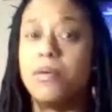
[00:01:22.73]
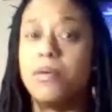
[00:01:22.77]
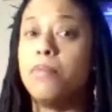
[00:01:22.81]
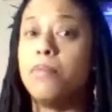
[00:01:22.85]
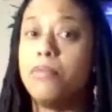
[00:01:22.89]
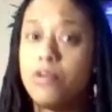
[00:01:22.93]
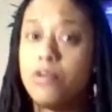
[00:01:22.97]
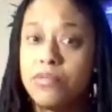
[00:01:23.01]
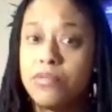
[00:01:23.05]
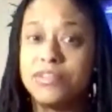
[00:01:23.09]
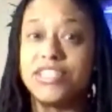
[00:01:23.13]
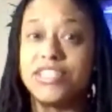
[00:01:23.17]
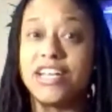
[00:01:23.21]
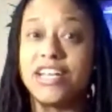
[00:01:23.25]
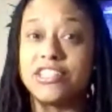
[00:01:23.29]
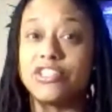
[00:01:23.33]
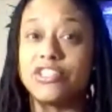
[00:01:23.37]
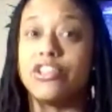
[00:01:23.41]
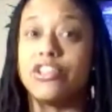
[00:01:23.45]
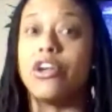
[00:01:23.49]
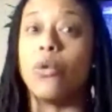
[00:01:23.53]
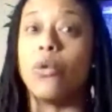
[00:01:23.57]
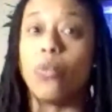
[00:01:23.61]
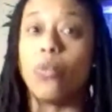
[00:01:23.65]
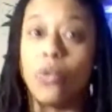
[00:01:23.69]
but Puma's
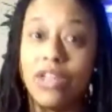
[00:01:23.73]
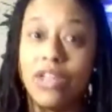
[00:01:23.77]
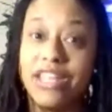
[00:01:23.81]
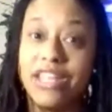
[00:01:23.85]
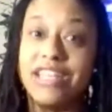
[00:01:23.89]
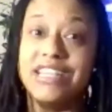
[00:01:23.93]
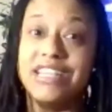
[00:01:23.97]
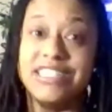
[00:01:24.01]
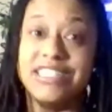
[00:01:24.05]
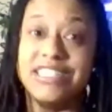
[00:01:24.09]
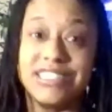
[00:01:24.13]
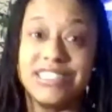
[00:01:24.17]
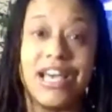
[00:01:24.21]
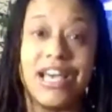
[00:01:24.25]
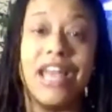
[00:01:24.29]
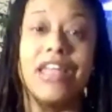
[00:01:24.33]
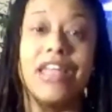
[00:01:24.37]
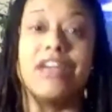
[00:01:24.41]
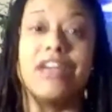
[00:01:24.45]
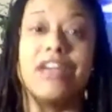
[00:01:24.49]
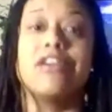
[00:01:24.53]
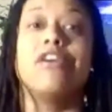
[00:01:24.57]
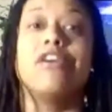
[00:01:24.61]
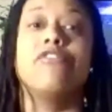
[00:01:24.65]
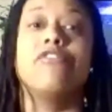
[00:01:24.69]
actually a really good,
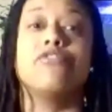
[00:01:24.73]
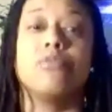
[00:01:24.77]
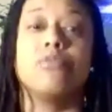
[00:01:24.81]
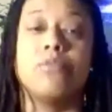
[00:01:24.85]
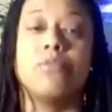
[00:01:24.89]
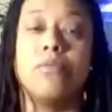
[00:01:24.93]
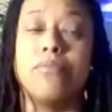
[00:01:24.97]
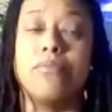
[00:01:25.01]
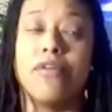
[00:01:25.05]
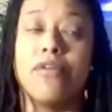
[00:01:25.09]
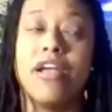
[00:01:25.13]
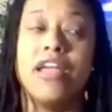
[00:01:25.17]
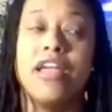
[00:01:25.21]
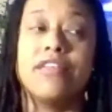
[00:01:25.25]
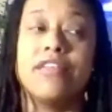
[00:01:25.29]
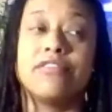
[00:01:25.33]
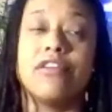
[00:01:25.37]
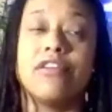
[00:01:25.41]
solid, comfortable brand.